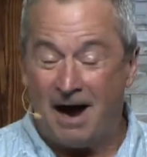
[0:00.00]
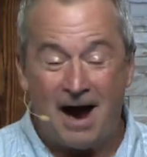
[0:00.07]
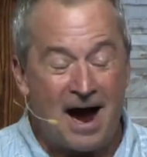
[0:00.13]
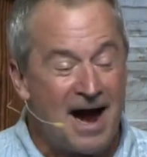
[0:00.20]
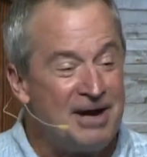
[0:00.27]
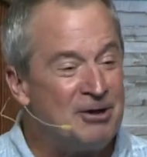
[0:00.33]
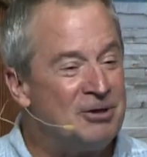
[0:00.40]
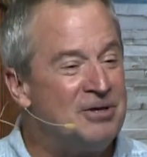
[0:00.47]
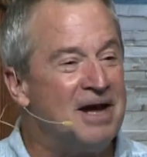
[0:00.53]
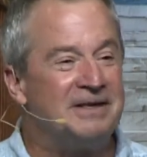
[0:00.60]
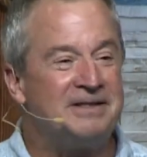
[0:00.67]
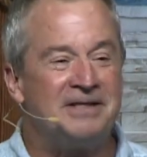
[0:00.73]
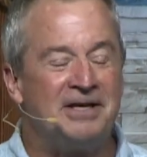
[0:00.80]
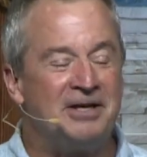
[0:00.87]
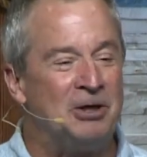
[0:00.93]
I could not
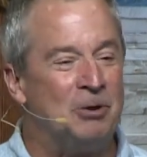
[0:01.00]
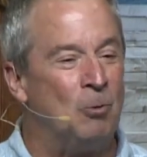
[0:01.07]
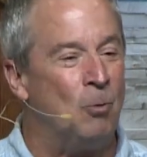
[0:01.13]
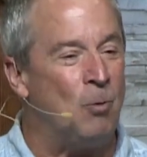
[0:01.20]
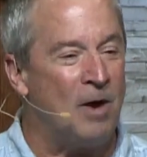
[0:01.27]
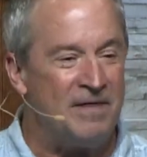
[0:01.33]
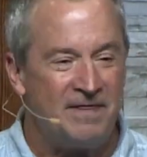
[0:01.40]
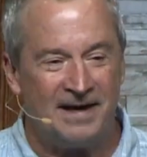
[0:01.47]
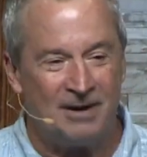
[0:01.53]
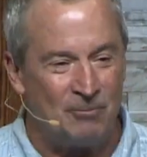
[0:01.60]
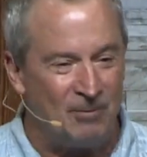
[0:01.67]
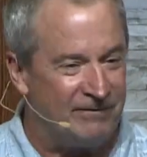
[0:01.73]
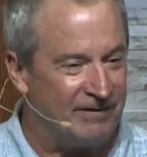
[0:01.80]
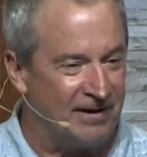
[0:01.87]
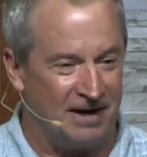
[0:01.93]
tell you one thing
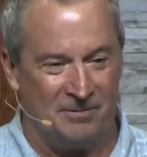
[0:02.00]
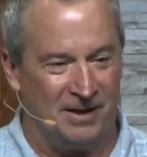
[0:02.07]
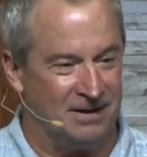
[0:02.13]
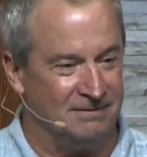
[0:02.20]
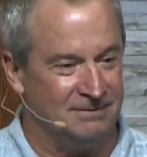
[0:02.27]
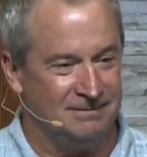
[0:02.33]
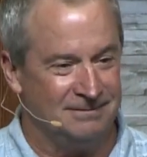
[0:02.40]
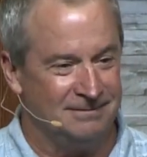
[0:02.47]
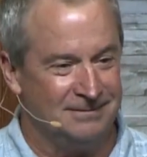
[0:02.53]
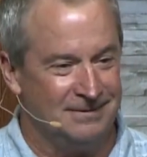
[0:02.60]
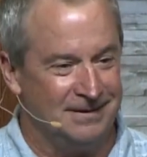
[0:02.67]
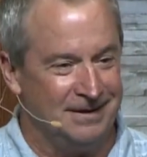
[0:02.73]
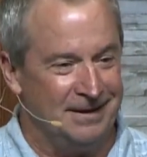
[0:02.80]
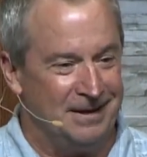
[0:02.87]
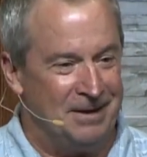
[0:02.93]
we fought about,
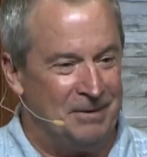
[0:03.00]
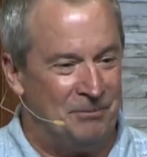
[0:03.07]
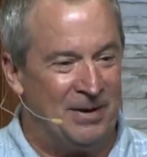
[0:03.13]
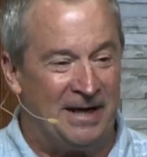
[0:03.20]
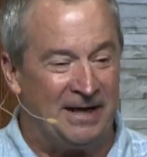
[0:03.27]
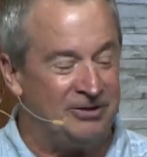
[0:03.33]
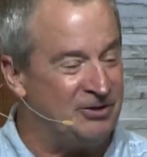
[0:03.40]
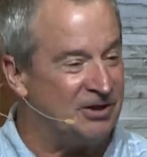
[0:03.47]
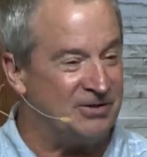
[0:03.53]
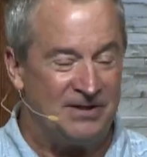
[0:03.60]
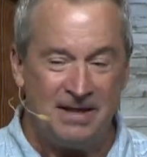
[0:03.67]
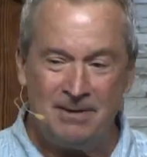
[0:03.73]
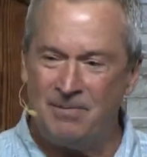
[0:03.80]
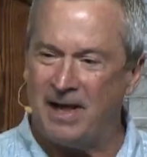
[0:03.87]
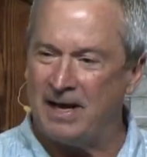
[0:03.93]
but it just
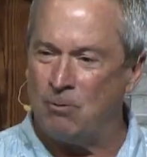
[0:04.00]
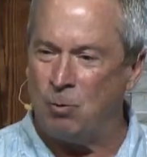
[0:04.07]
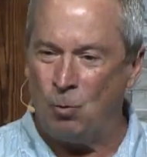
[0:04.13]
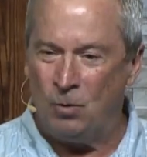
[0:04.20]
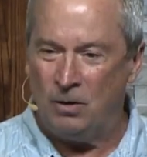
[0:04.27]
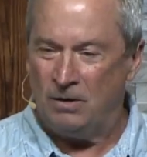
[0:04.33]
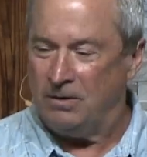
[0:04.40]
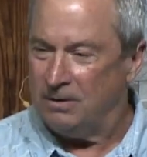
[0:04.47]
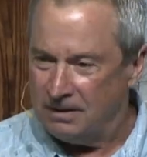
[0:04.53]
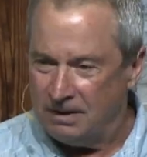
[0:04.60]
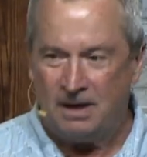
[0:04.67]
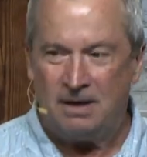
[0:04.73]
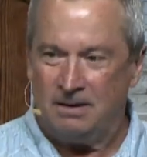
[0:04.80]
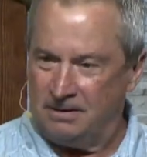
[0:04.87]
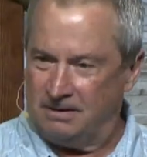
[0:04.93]
seemed like
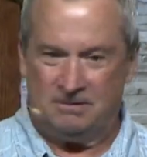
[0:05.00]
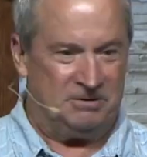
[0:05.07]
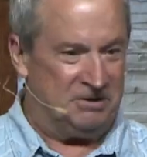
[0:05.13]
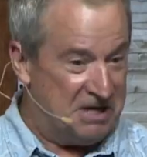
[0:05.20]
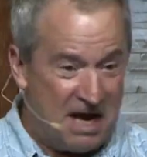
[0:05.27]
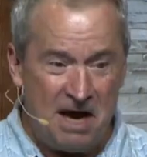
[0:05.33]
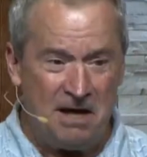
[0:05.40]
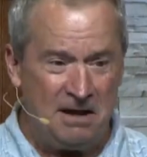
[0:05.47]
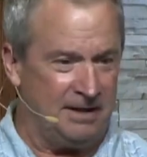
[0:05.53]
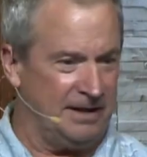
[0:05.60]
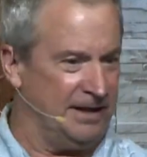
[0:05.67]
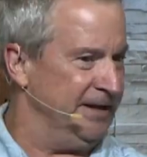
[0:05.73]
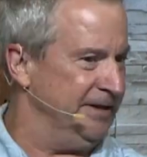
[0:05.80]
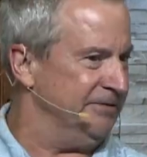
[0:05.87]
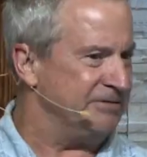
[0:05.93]

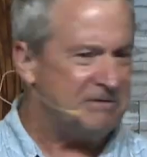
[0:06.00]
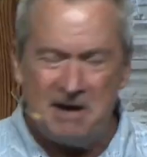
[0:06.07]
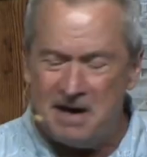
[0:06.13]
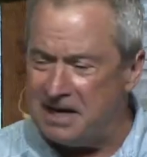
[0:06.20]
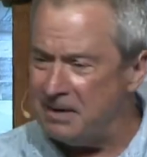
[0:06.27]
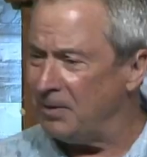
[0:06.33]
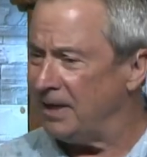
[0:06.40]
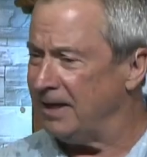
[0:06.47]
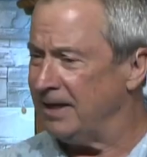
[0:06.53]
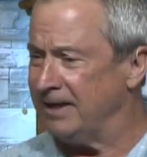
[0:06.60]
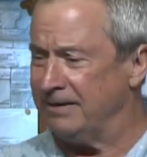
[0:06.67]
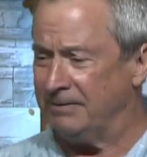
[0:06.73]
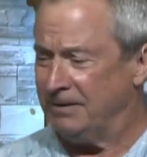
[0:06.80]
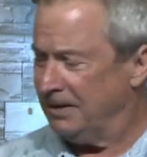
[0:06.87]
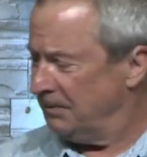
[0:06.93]
yelling and screaming
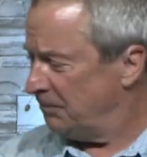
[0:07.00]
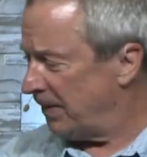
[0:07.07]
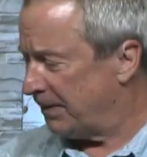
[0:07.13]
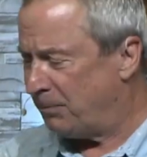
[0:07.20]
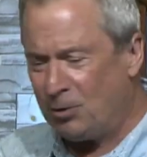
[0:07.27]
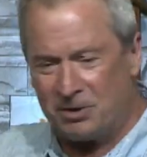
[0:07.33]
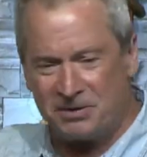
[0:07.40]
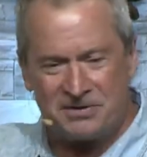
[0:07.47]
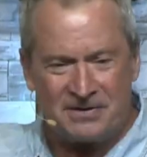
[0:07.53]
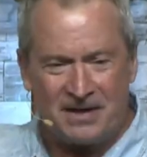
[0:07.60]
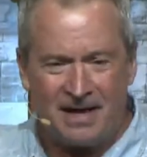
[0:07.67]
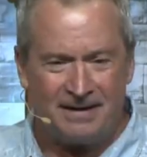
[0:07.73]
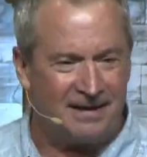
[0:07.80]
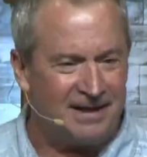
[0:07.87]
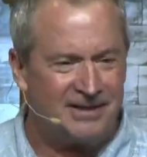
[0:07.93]
and my poor
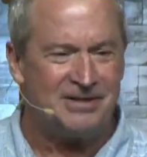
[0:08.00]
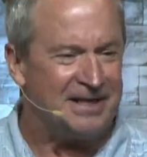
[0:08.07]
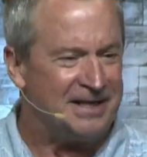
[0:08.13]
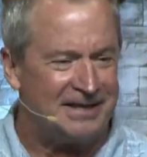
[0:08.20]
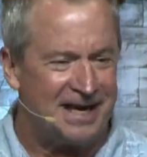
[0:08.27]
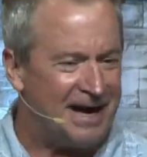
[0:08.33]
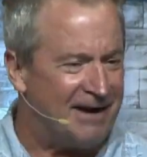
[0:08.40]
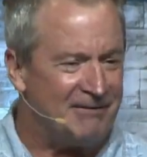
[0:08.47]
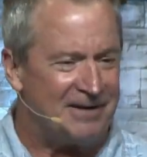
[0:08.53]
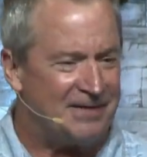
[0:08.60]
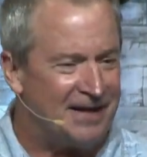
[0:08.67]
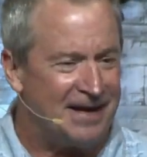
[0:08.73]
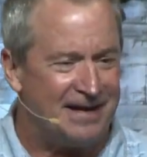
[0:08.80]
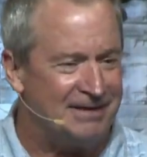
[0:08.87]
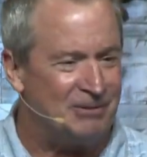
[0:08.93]
son listening to
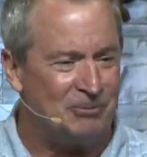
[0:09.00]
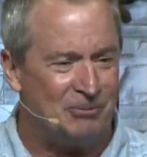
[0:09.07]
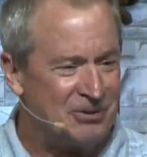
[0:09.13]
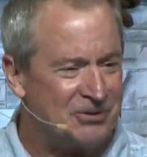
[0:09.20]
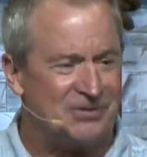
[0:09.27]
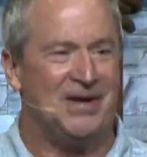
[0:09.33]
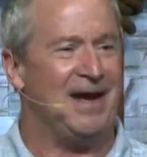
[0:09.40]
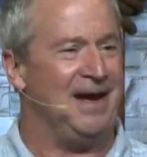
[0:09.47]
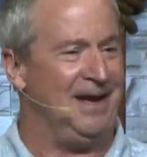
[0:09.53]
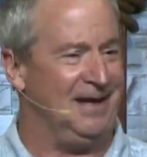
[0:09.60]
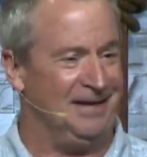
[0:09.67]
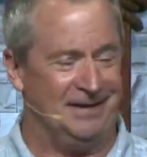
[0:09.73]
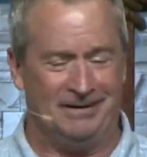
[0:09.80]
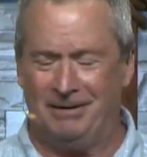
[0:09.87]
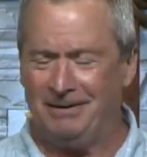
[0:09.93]
everything that we're saying
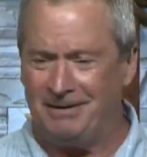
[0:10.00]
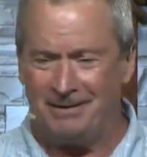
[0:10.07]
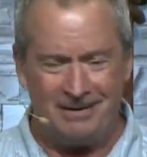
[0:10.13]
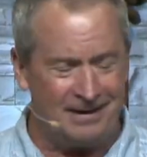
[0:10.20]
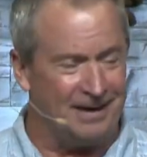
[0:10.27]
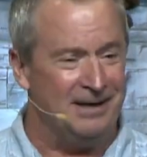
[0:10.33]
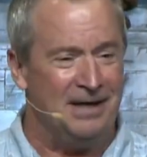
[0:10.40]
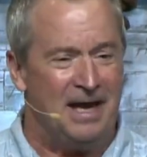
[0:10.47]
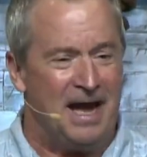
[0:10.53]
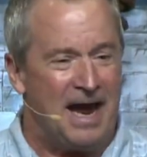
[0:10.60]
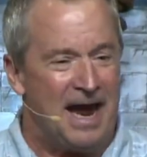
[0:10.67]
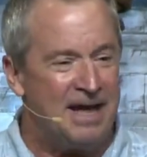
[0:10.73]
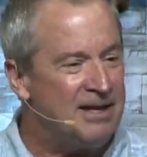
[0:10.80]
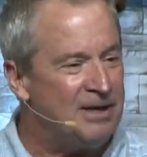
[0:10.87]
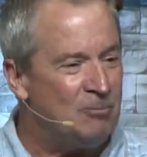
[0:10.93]
and oh yeah
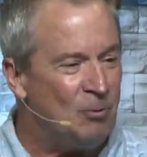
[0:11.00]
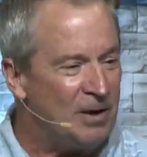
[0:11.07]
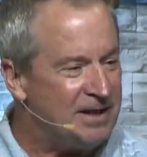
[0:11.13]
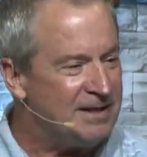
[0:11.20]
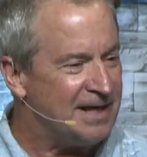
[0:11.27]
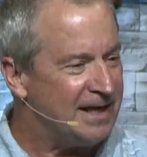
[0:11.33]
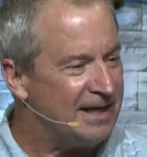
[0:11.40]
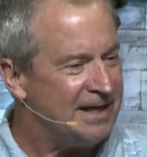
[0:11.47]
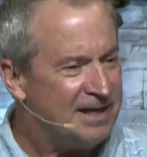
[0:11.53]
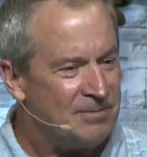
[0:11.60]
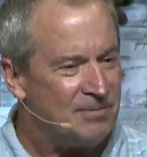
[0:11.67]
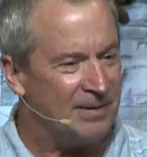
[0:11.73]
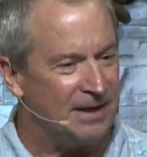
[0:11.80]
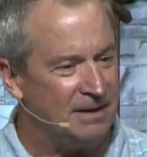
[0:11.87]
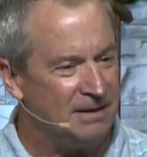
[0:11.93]
and then one day it hit
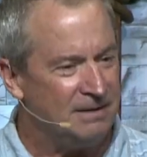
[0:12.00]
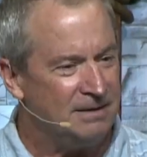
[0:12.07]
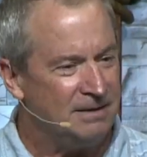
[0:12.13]
me